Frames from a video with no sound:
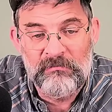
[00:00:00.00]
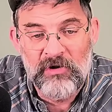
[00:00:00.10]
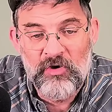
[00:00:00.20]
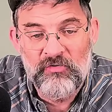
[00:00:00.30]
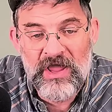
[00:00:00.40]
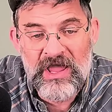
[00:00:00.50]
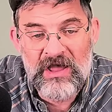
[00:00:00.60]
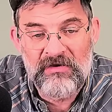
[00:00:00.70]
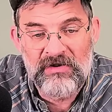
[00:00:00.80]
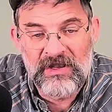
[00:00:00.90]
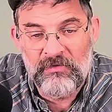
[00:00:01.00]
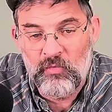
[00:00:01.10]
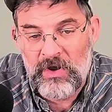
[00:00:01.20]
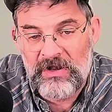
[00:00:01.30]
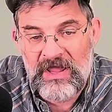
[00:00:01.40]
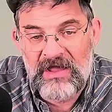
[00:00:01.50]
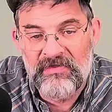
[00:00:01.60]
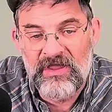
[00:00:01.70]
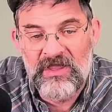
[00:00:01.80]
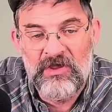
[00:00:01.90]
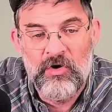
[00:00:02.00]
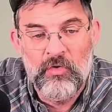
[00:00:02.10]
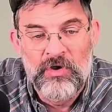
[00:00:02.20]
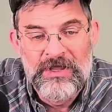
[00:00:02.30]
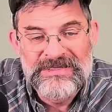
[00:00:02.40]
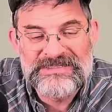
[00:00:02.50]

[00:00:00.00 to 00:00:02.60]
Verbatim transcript: blowdown, and he went down the hill,